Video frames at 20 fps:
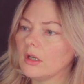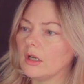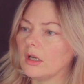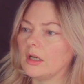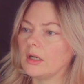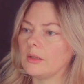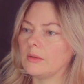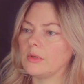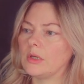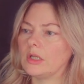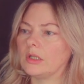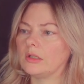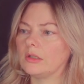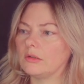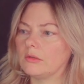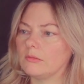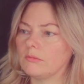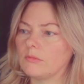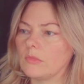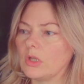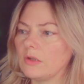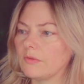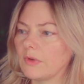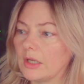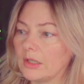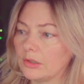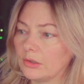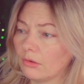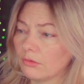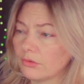um, and if
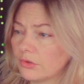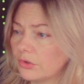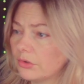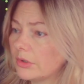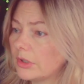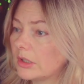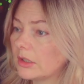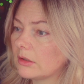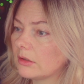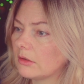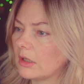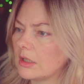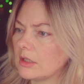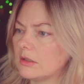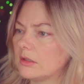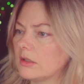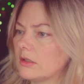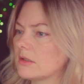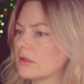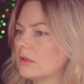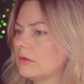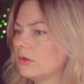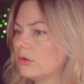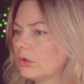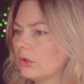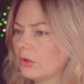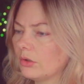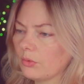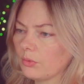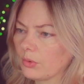I don't do it, it
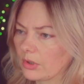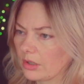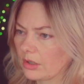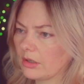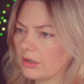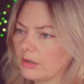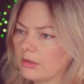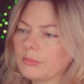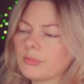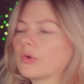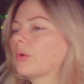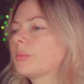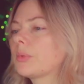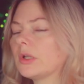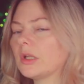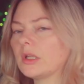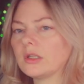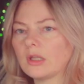doesn't work properly.